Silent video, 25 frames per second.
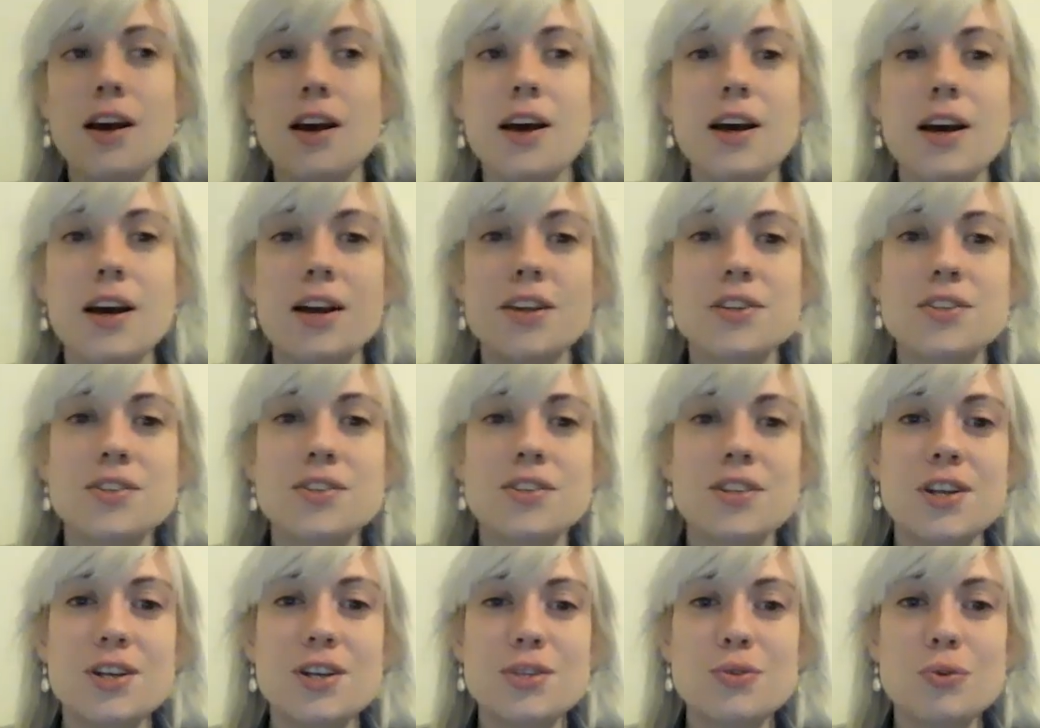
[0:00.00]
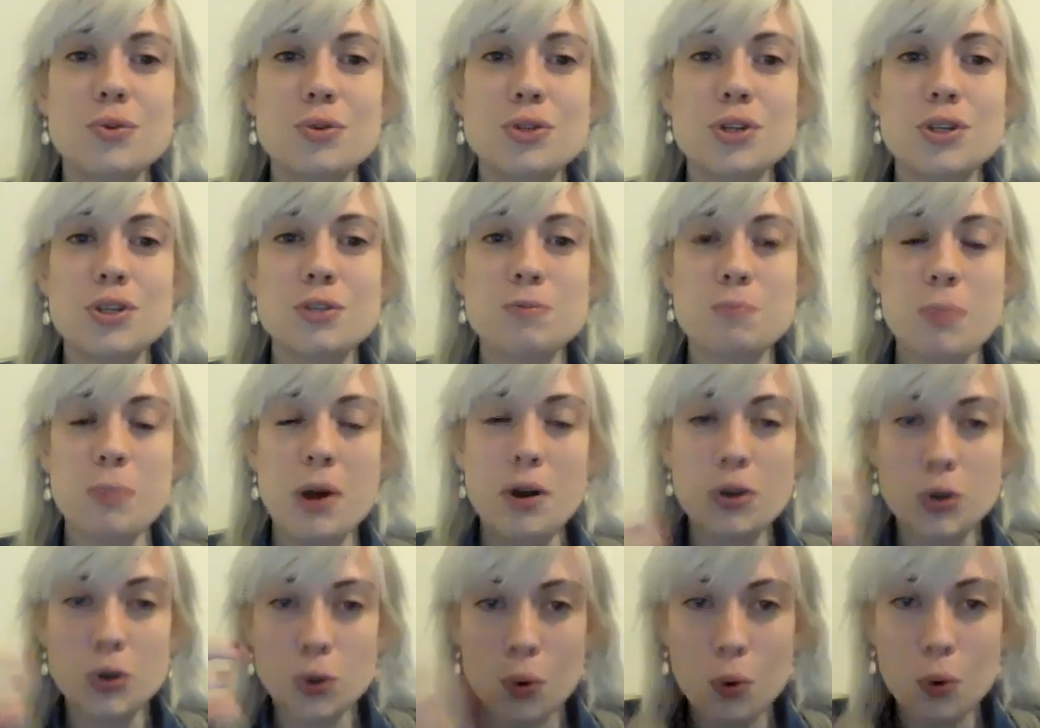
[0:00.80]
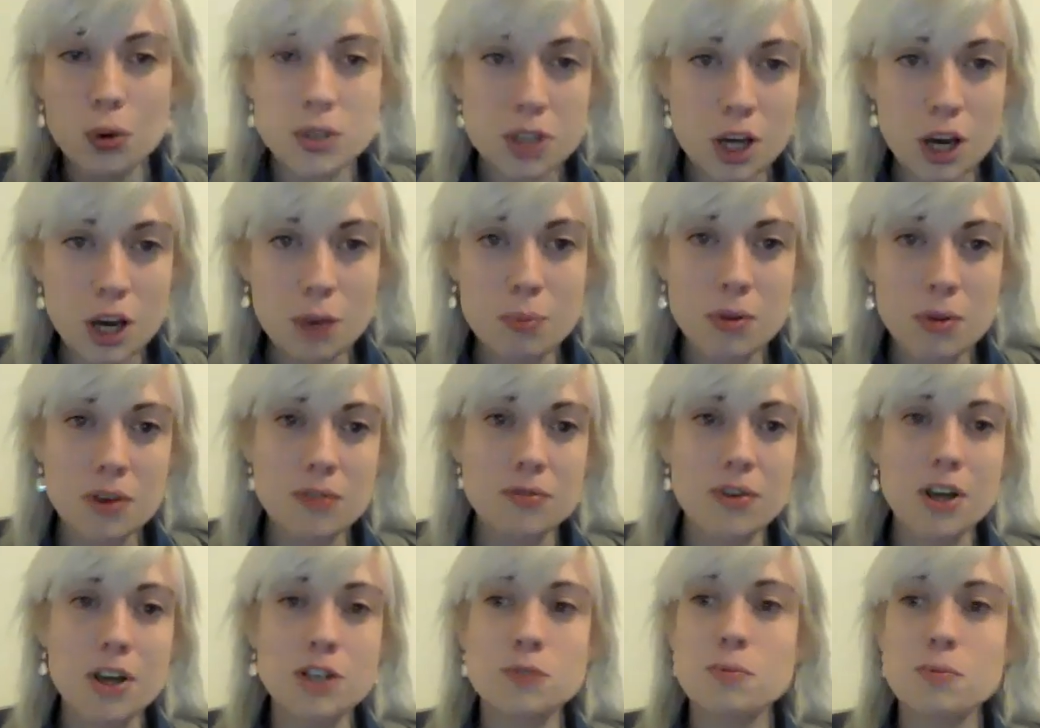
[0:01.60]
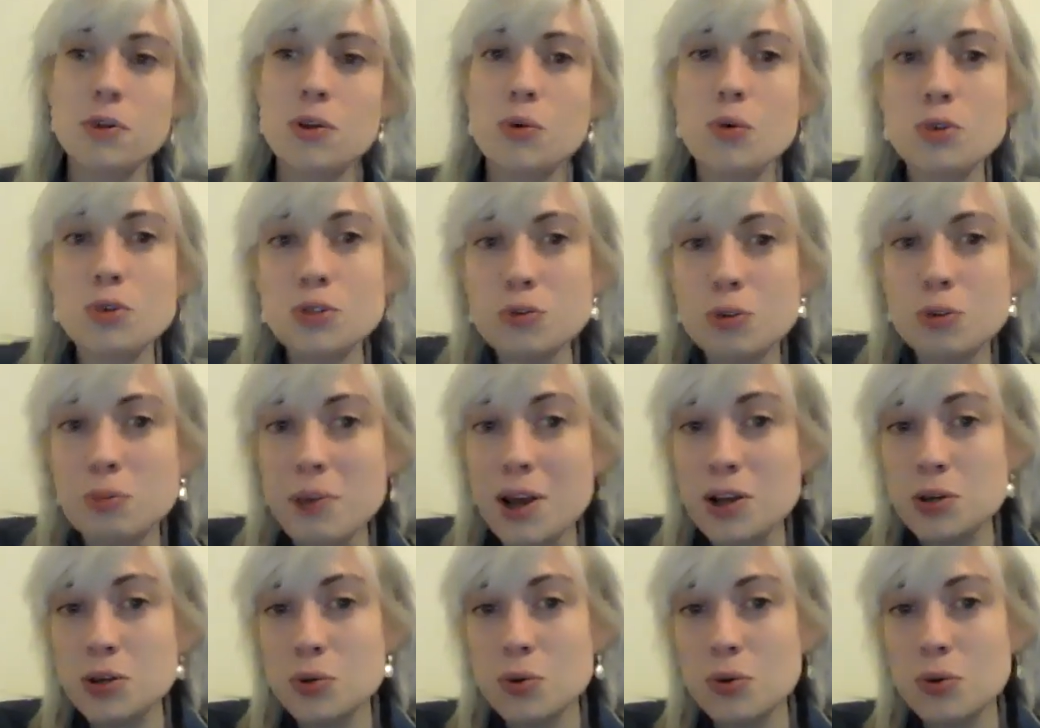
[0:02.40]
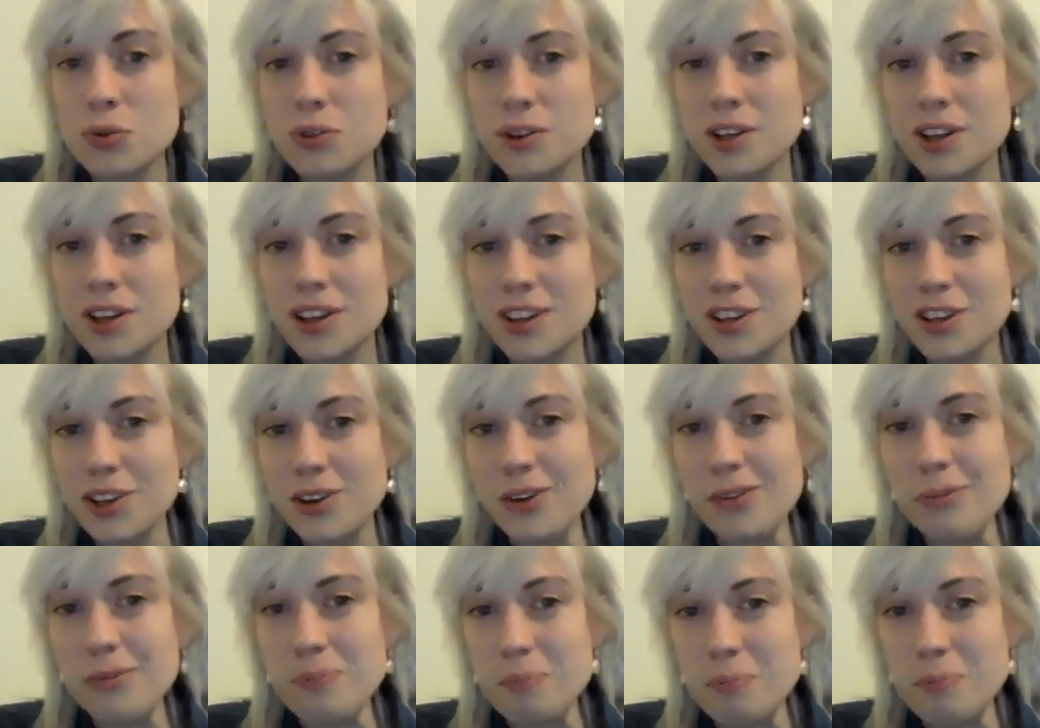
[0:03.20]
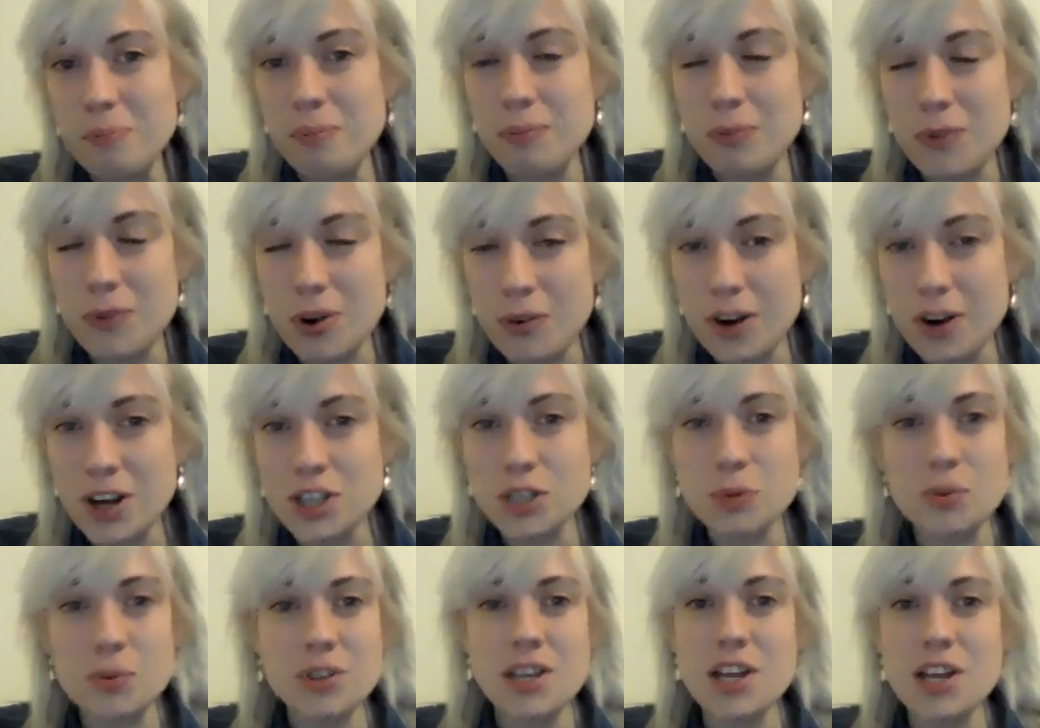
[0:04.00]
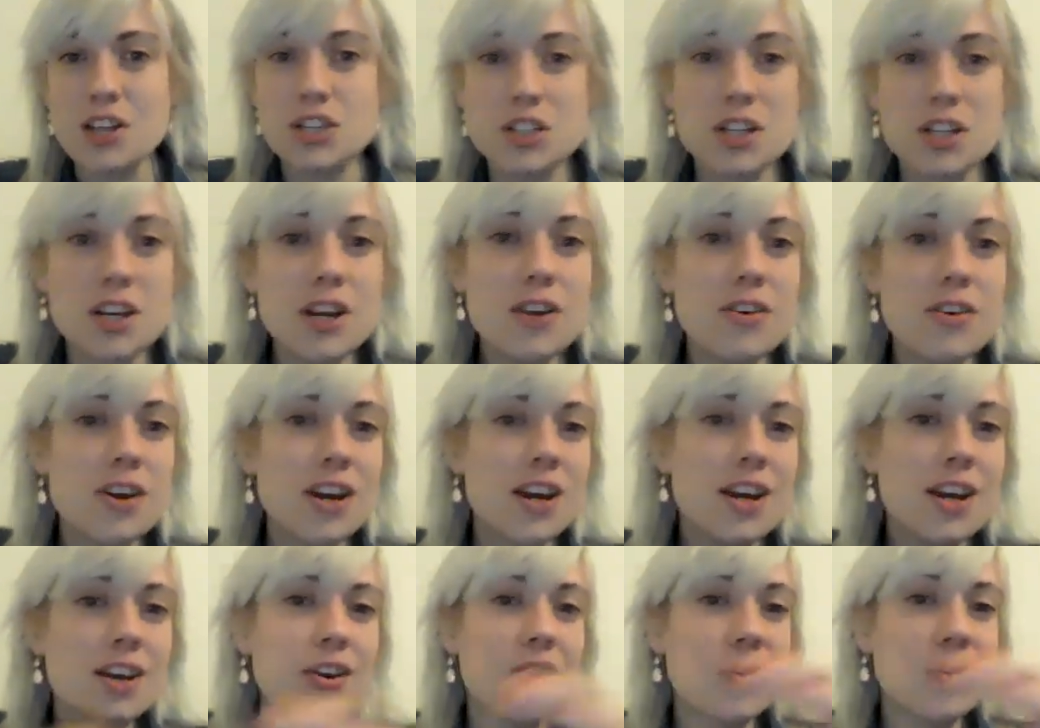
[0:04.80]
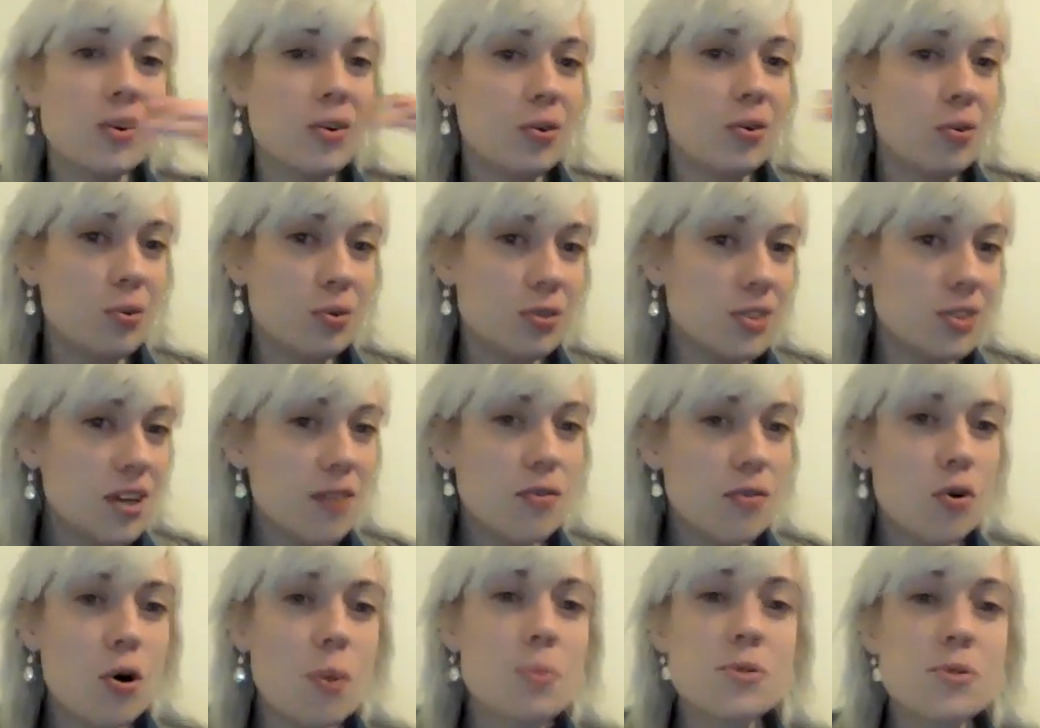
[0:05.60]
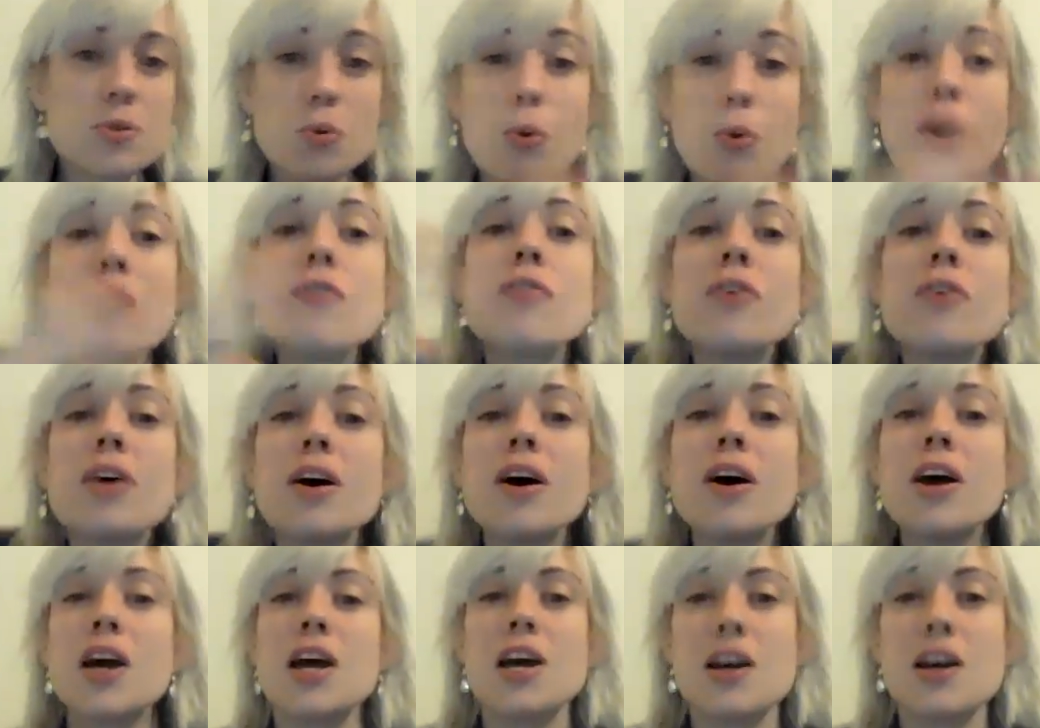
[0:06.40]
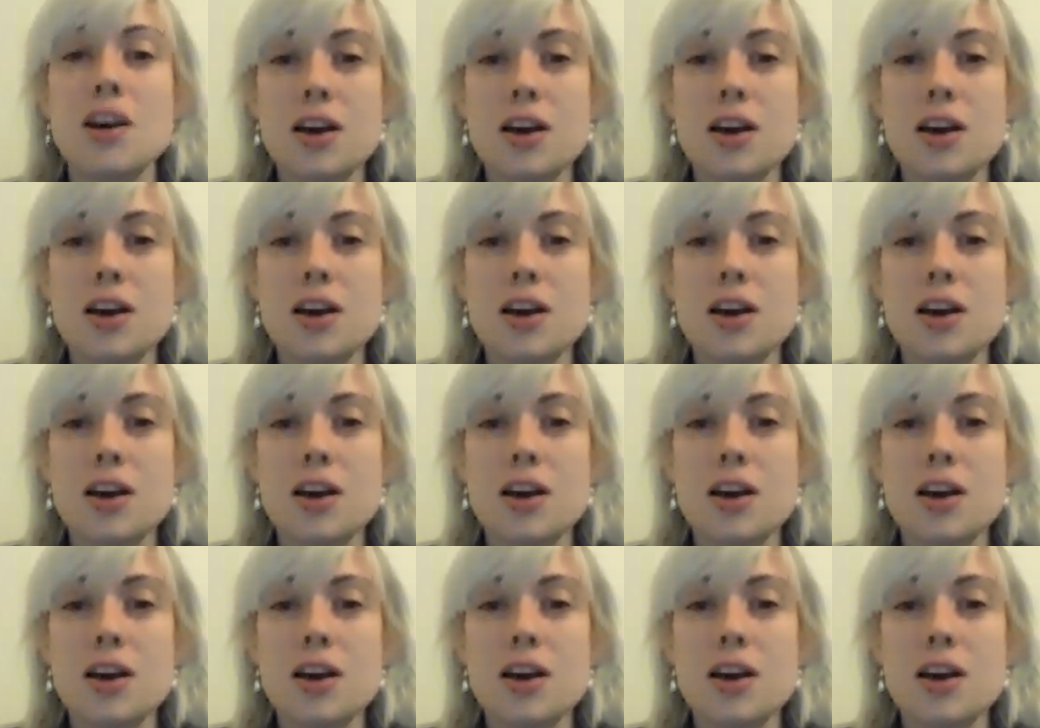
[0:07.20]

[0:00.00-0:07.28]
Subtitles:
And it's not just about your time being fixed, but you also make sure that you arrange it with the engineering, DevOps, or whatever